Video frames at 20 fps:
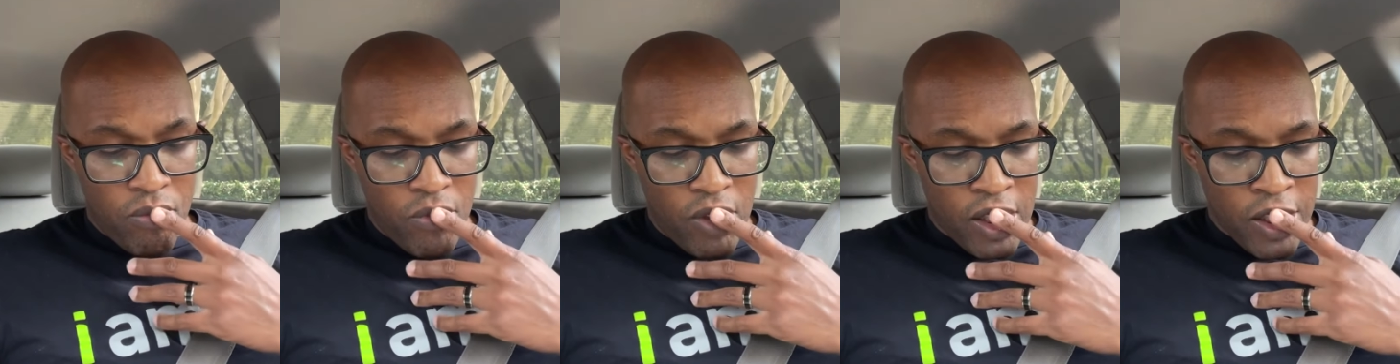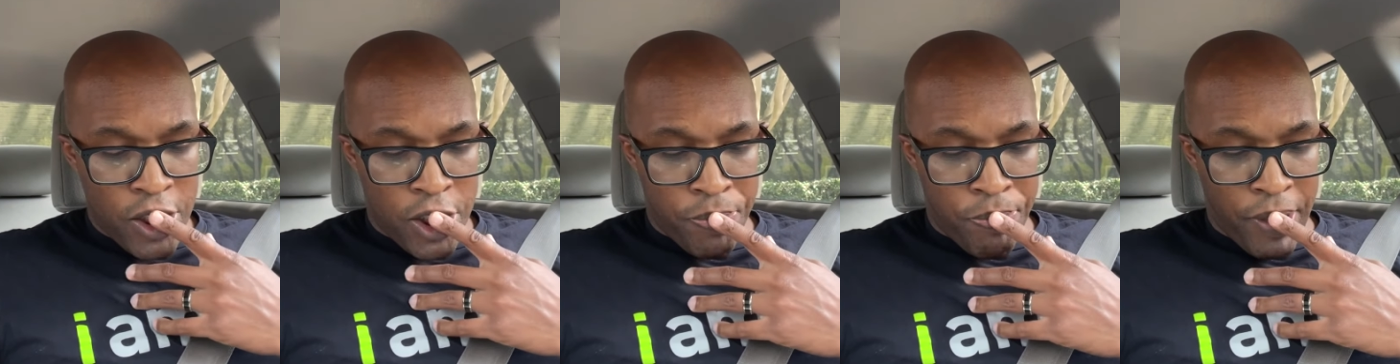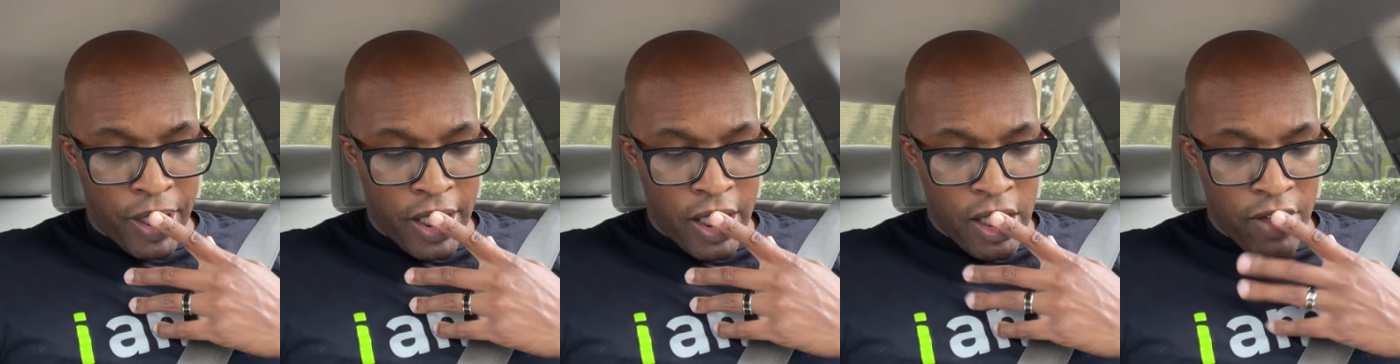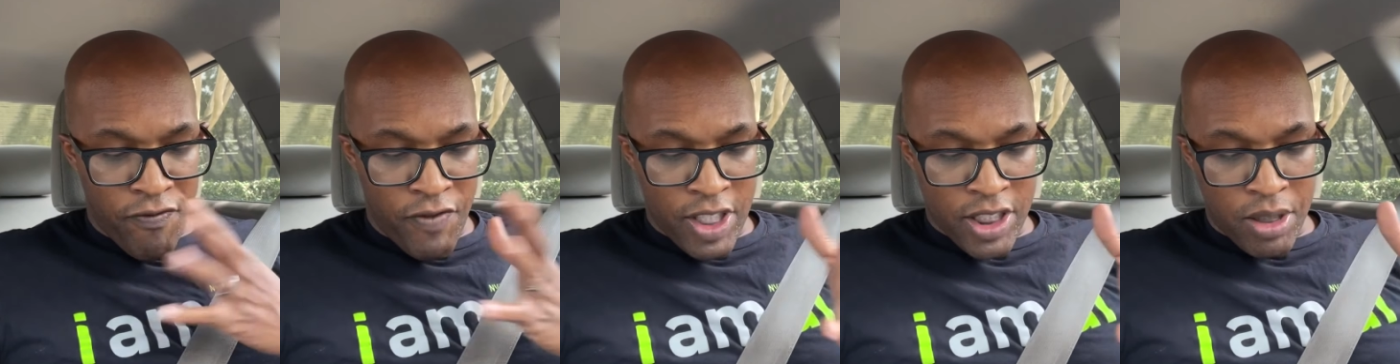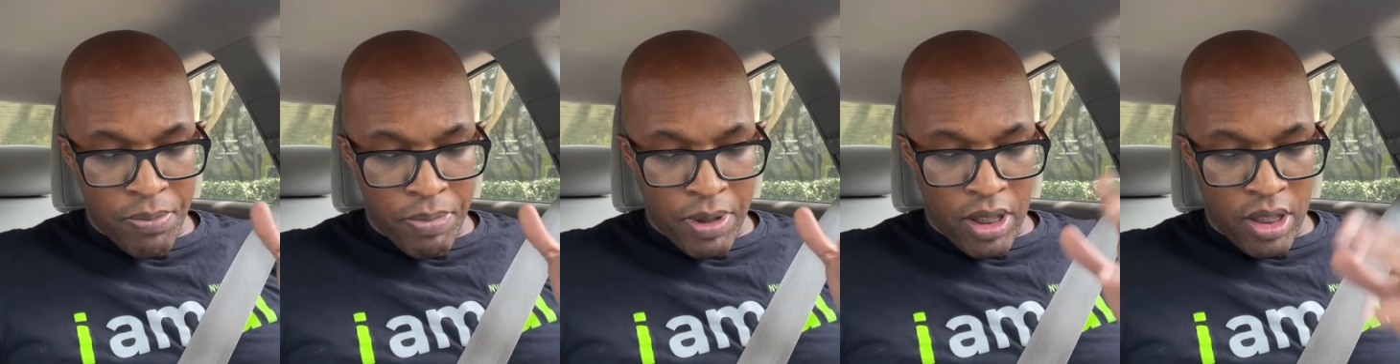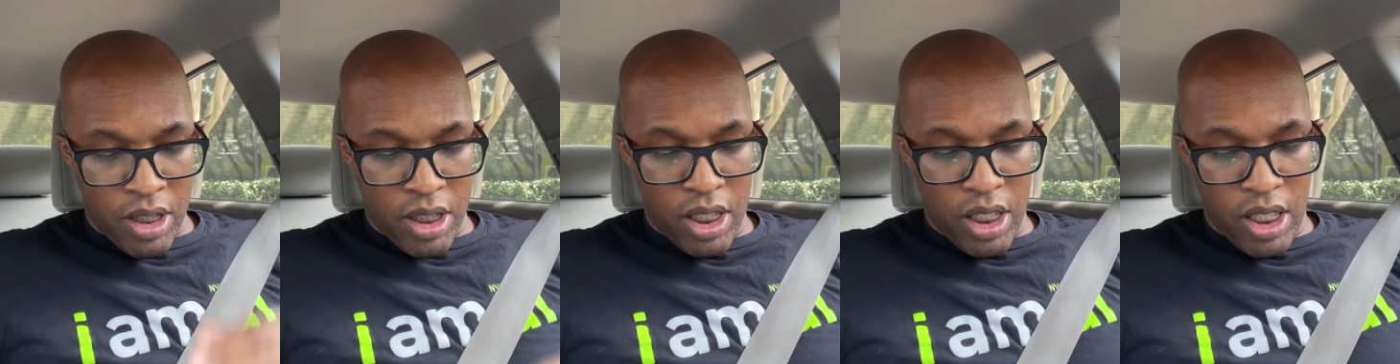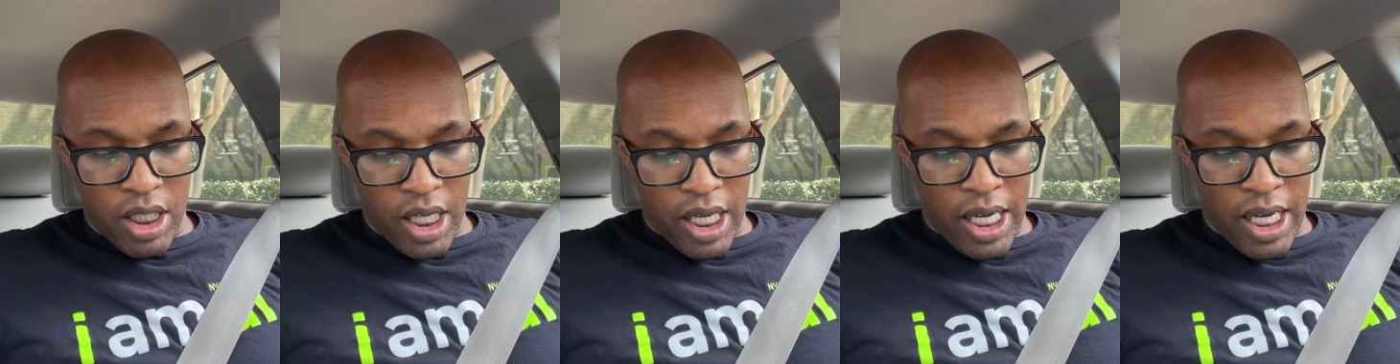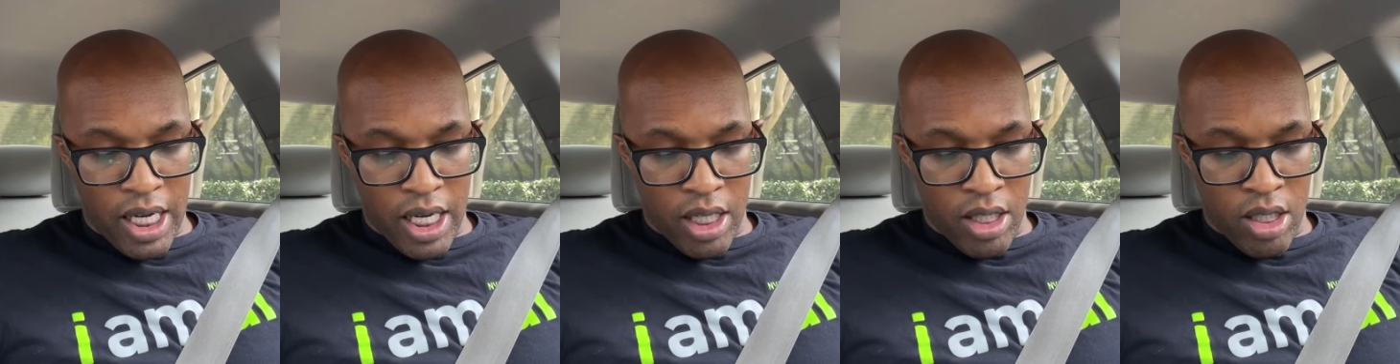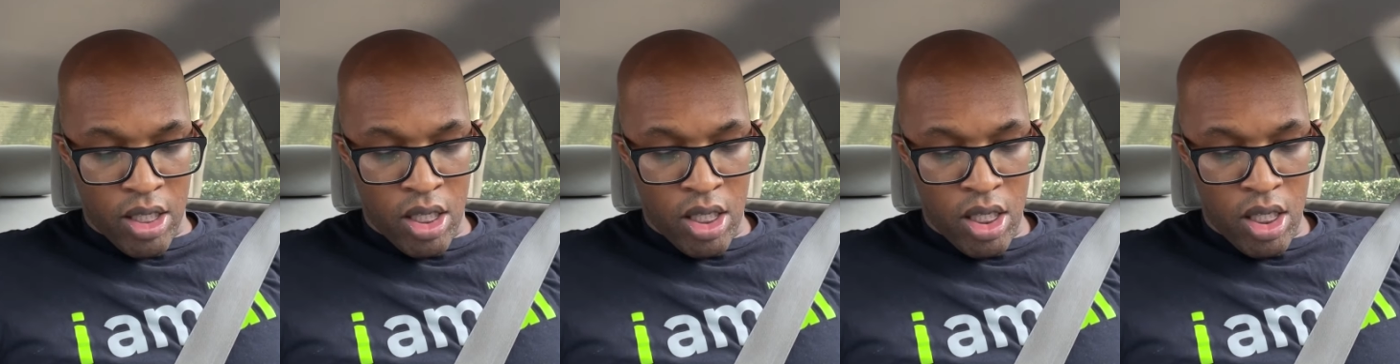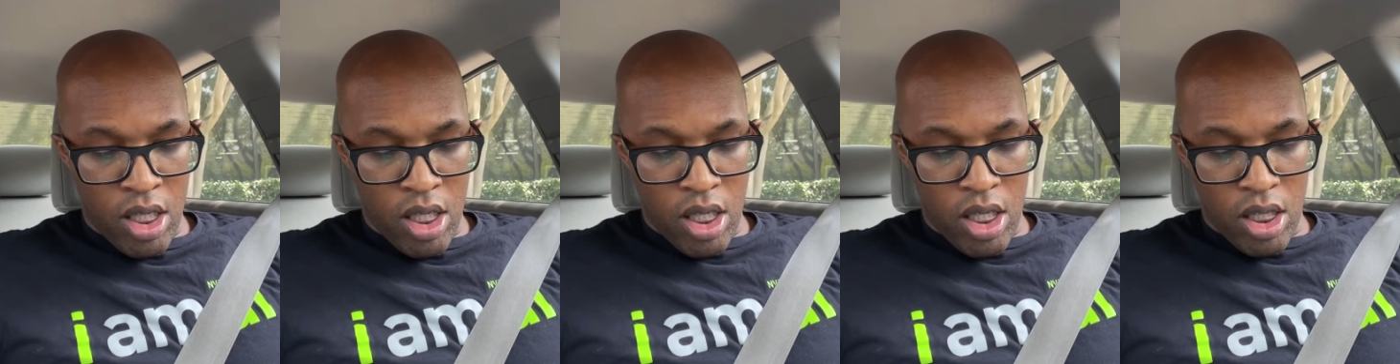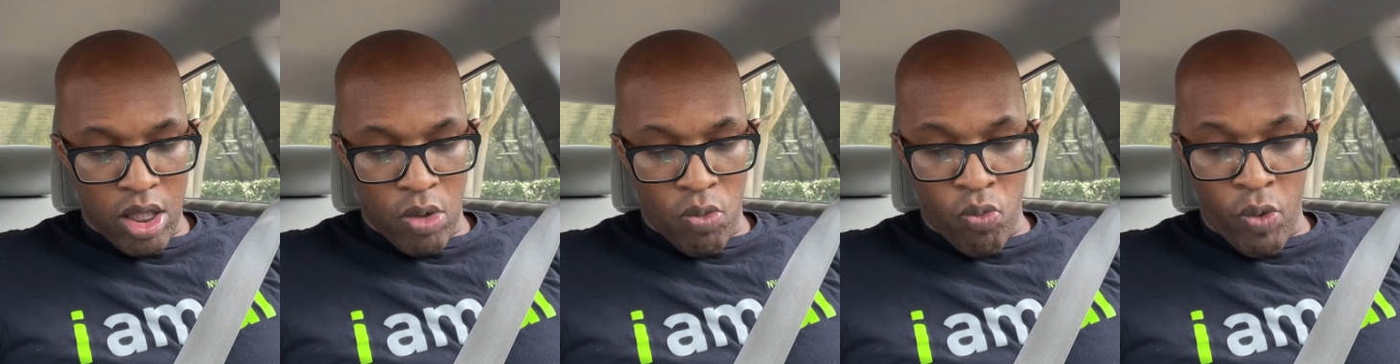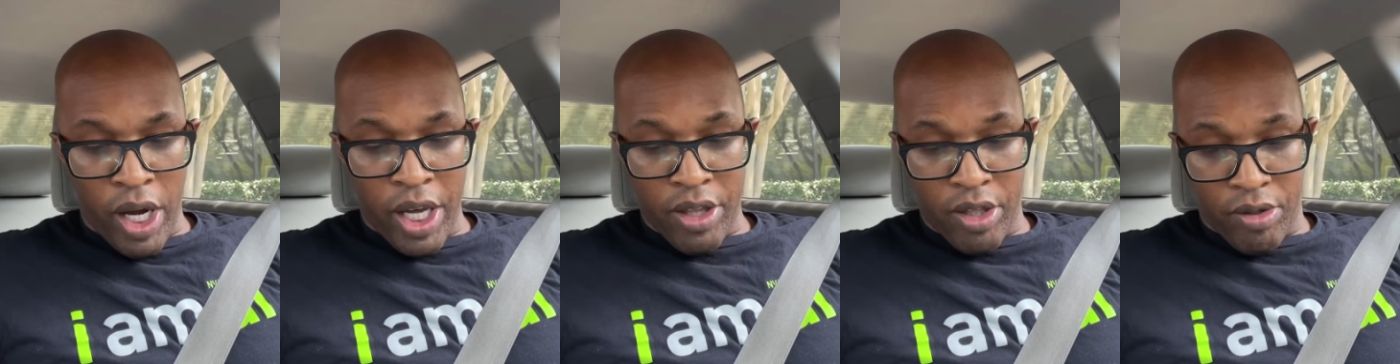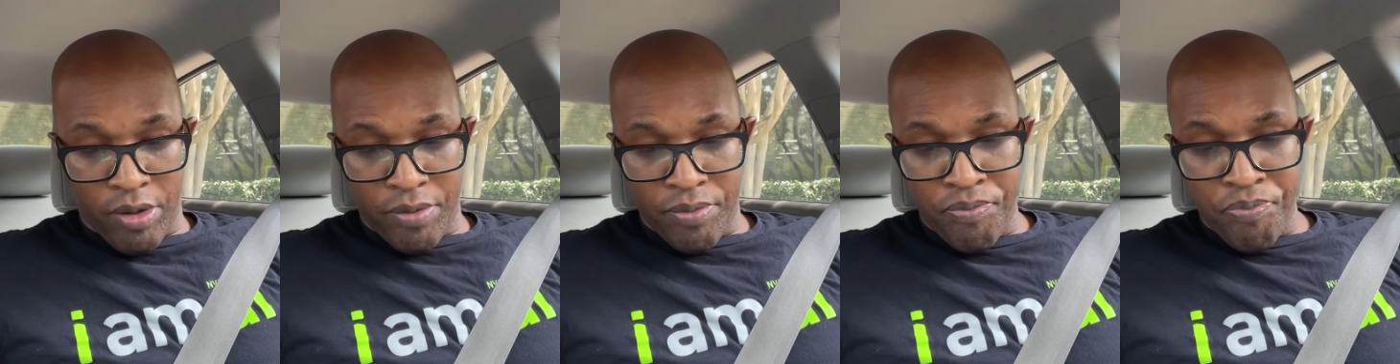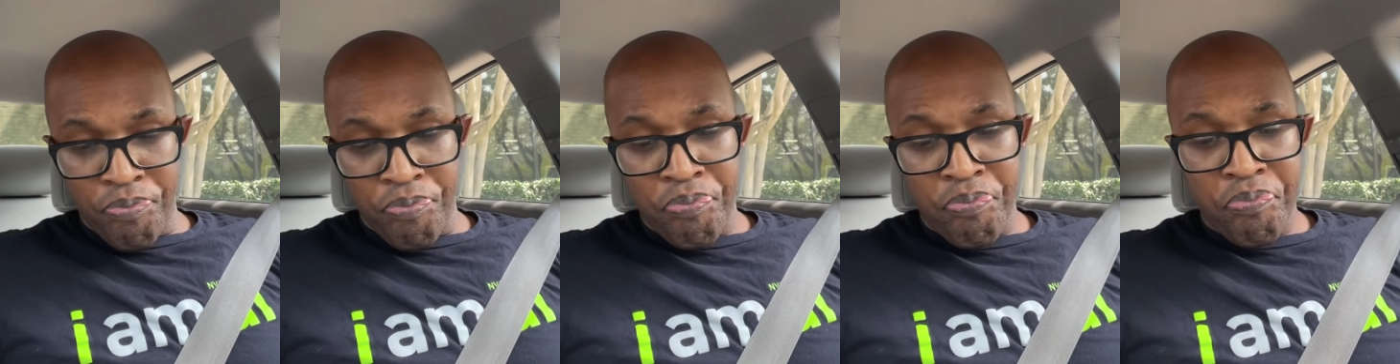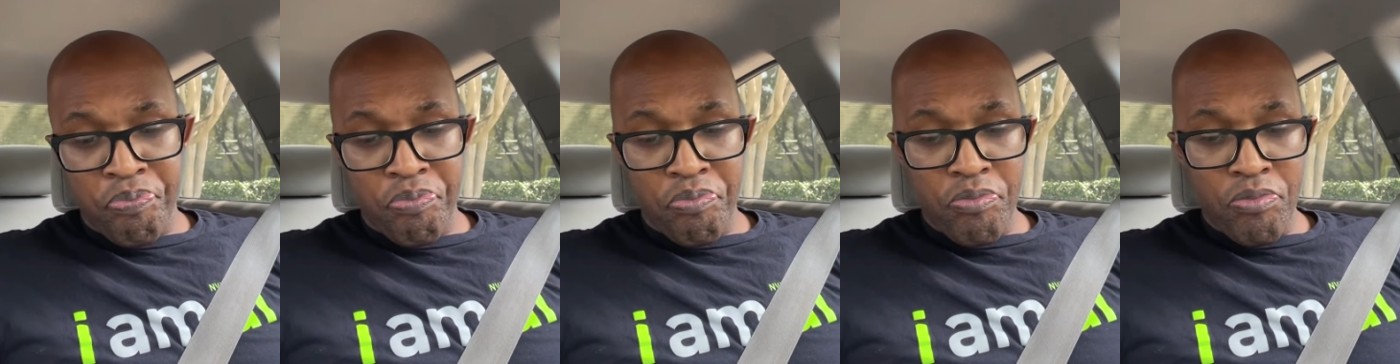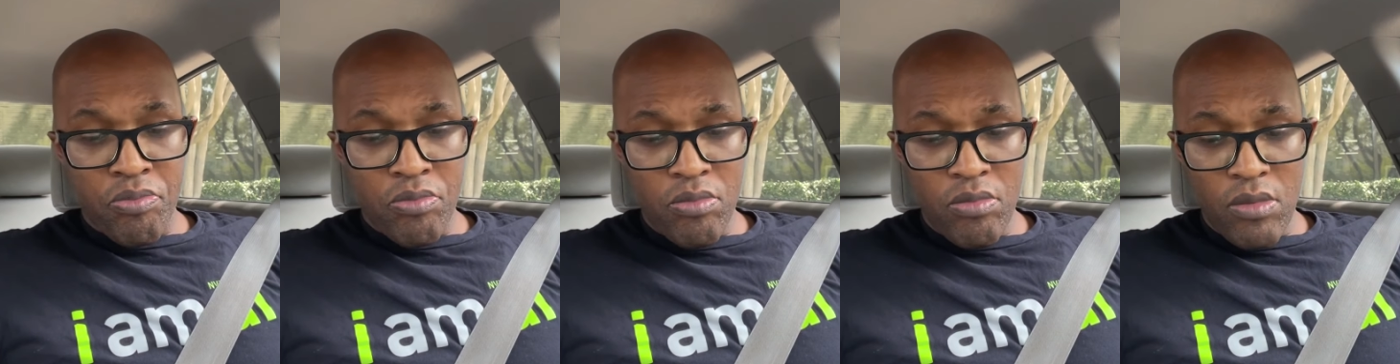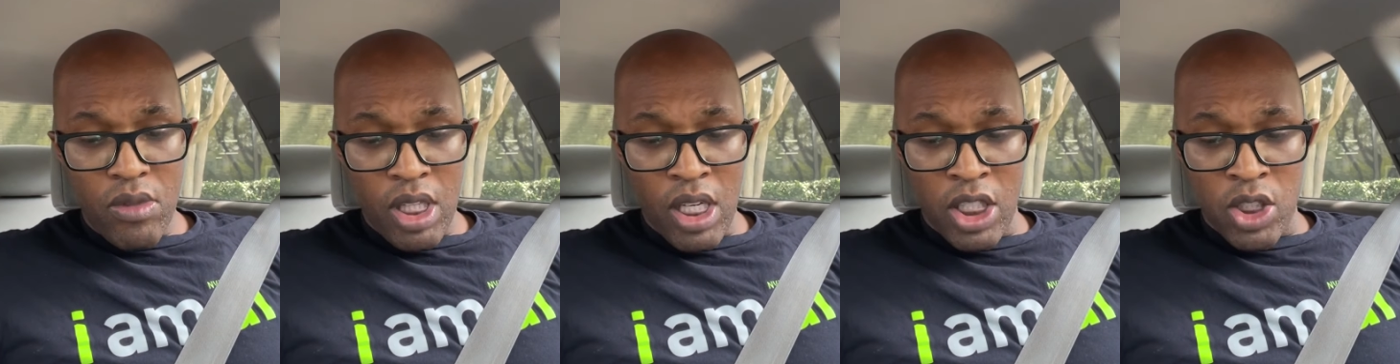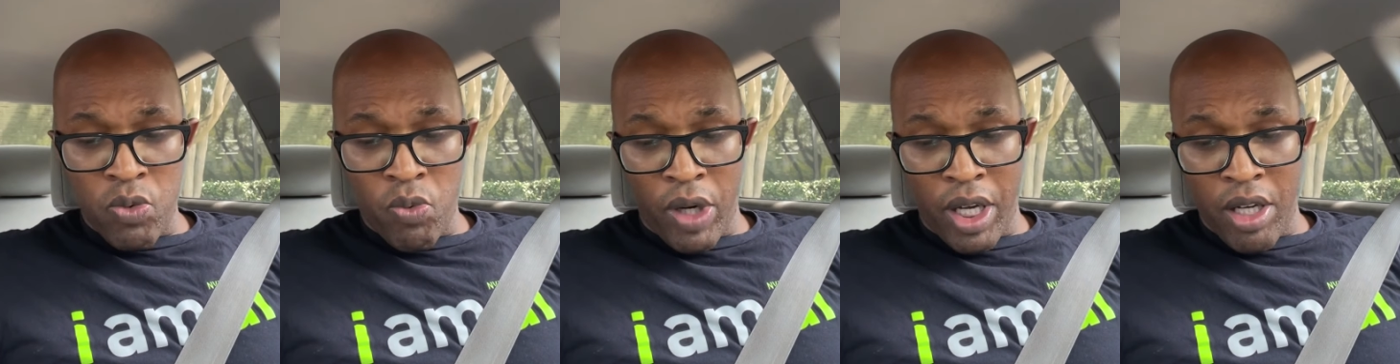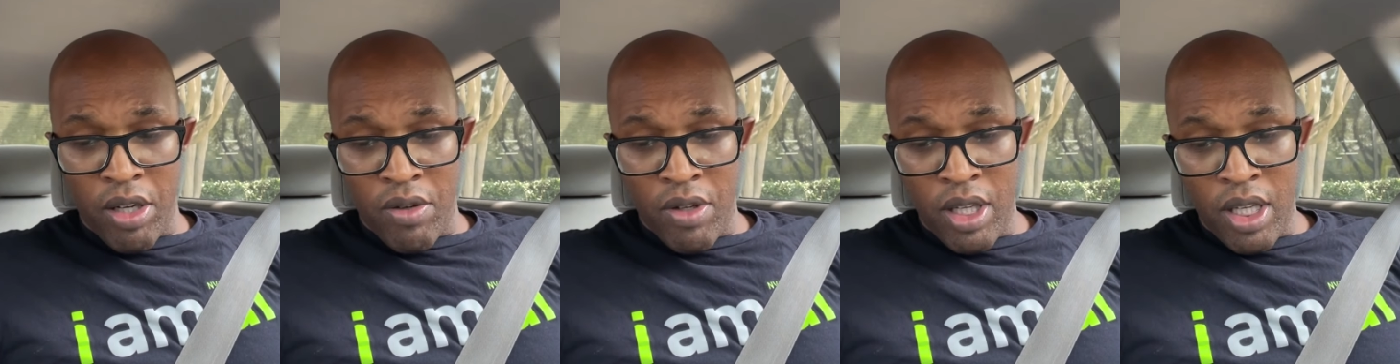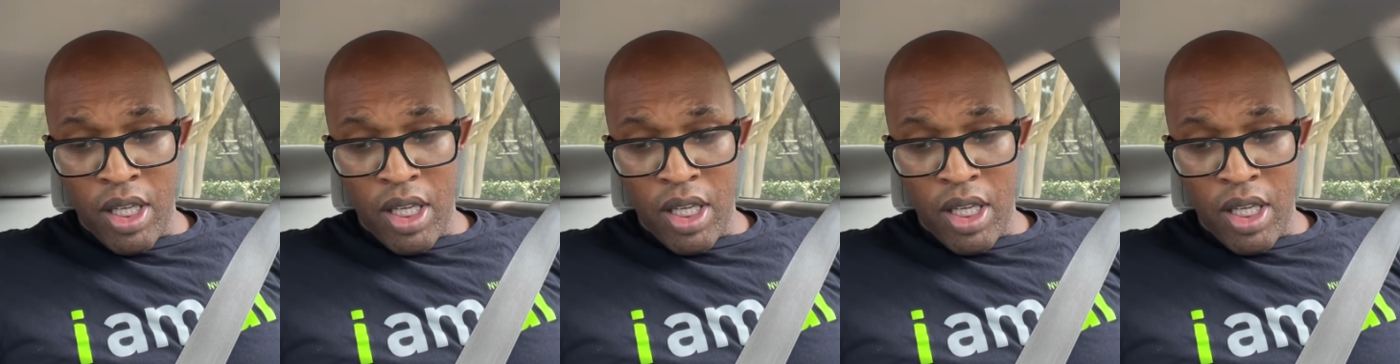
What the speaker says: speed, visibility, and the weather as well.